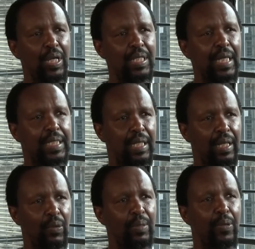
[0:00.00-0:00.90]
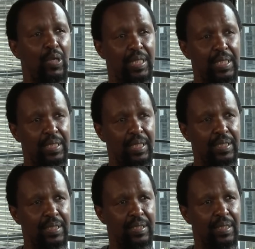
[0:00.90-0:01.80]
police are dealing with
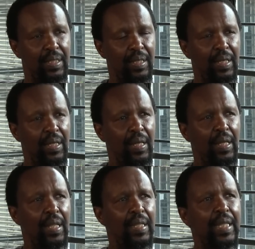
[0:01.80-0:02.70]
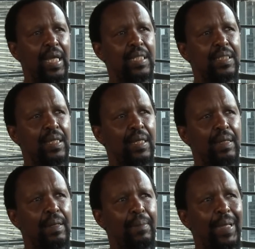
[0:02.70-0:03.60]
protesters. There is
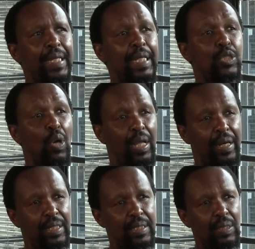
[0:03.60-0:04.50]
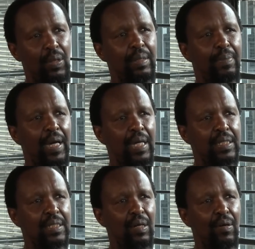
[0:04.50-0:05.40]
an intolerance on the
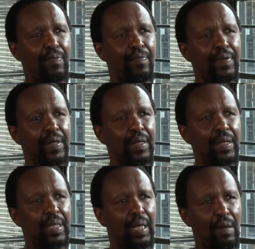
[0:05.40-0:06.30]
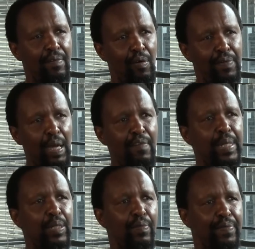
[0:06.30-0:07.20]
part of
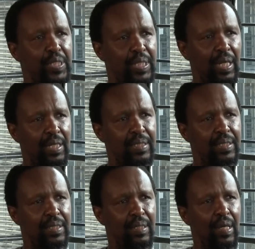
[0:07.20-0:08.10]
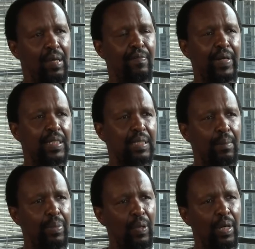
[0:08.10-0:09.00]
government officials. For
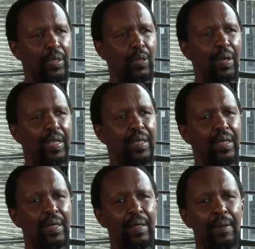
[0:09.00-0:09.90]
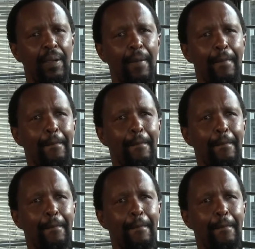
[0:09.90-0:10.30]
example, you'll hear